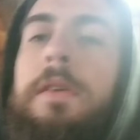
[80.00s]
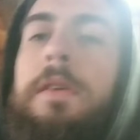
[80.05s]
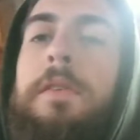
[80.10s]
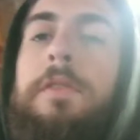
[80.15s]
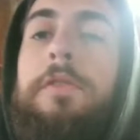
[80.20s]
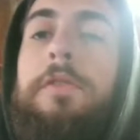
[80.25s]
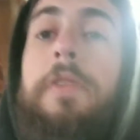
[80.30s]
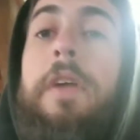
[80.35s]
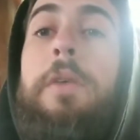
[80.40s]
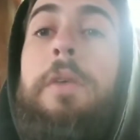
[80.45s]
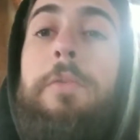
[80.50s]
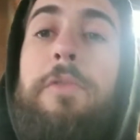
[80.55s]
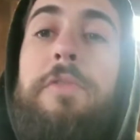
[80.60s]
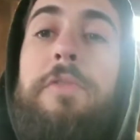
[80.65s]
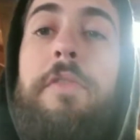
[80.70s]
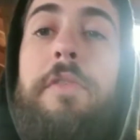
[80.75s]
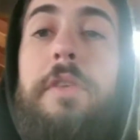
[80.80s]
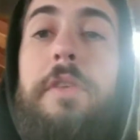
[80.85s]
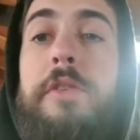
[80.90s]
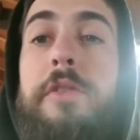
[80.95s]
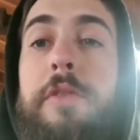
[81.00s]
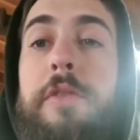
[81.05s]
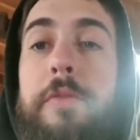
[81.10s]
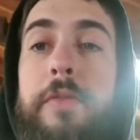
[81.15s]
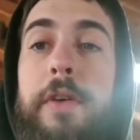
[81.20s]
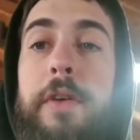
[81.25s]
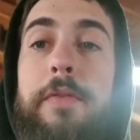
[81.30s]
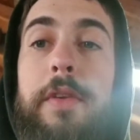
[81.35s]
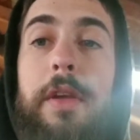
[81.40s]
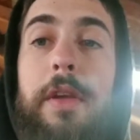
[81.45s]
So that was the
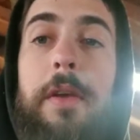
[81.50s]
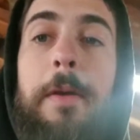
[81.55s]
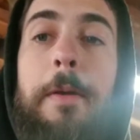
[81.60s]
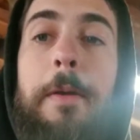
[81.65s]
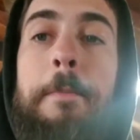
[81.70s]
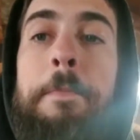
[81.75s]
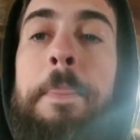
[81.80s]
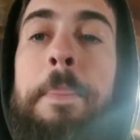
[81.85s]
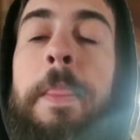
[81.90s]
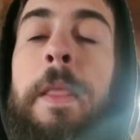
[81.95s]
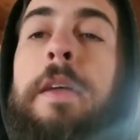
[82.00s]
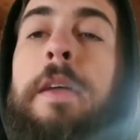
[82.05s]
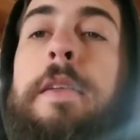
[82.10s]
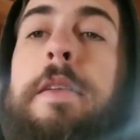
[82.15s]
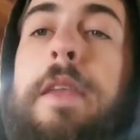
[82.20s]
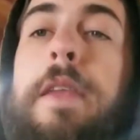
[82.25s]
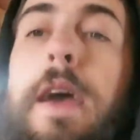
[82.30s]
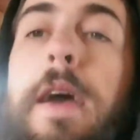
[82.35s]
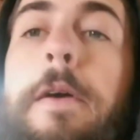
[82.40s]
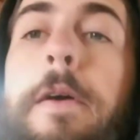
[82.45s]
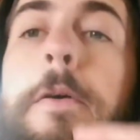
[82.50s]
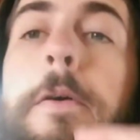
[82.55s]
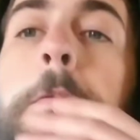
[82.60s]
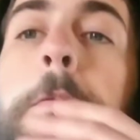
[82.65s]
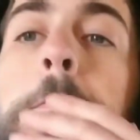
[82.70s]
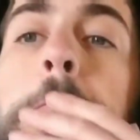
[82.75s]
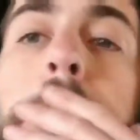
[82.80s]
D250. Now,